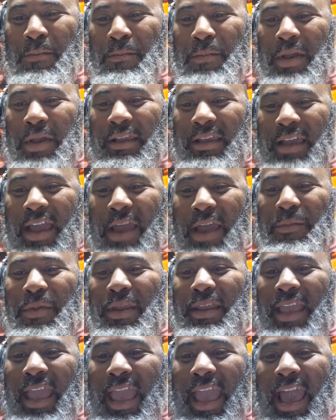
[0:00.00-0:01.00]

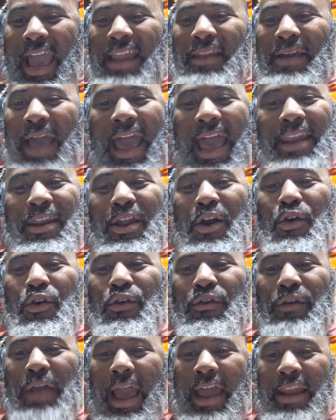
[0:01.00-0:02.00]
Montgomery, I know
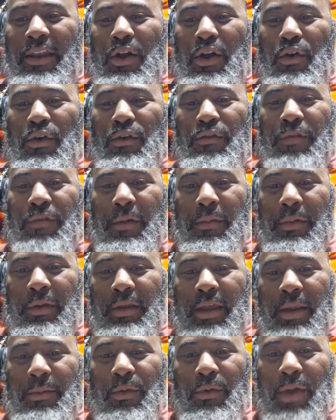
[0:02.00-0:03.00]
who I know who from
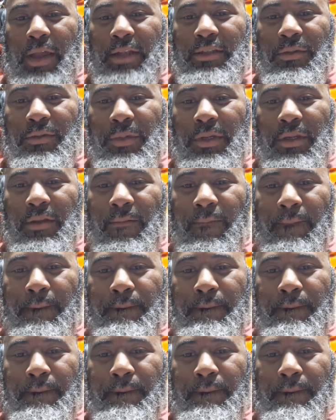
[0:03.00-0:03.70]
Montgomery watching me.